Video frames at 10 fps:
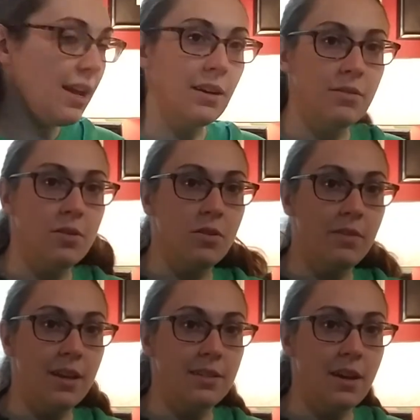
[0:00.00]
I don't know if
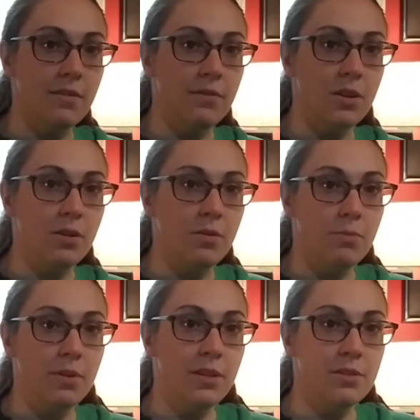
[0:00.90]
that's out of view,
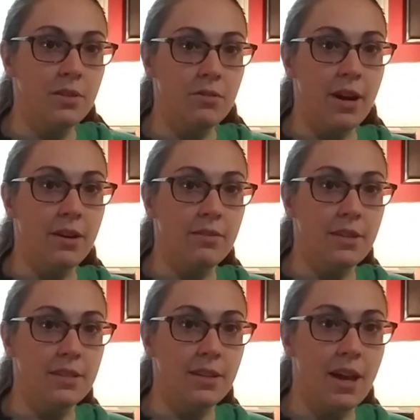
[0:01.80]
but there's a crank on
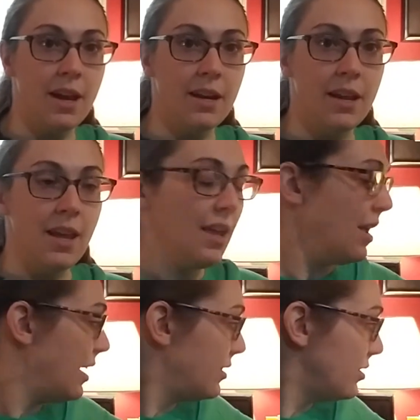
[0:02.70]
this side,
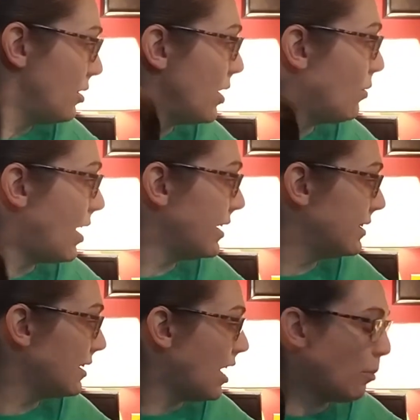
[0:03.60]
and so it winds
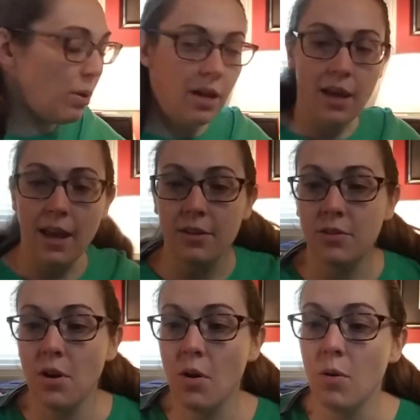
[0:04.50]
it up. And
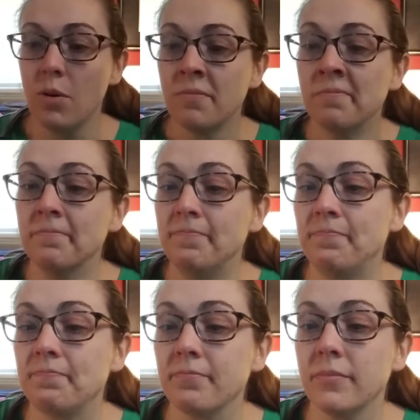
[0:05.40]
so
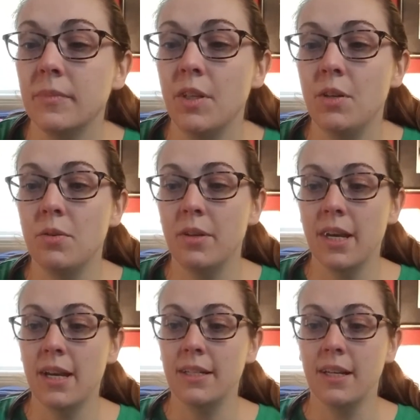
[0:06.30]
you
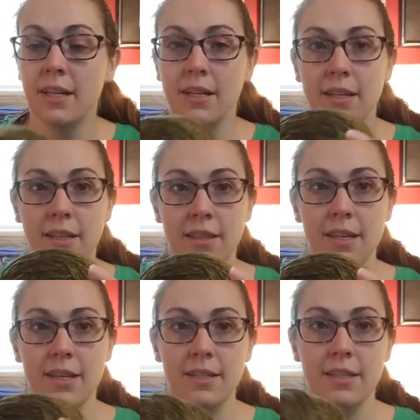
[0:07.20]
get
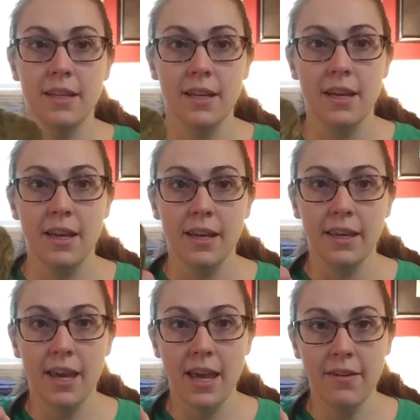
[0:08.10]
this
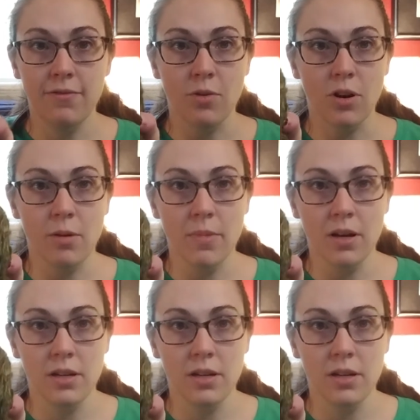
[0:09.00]
cake form.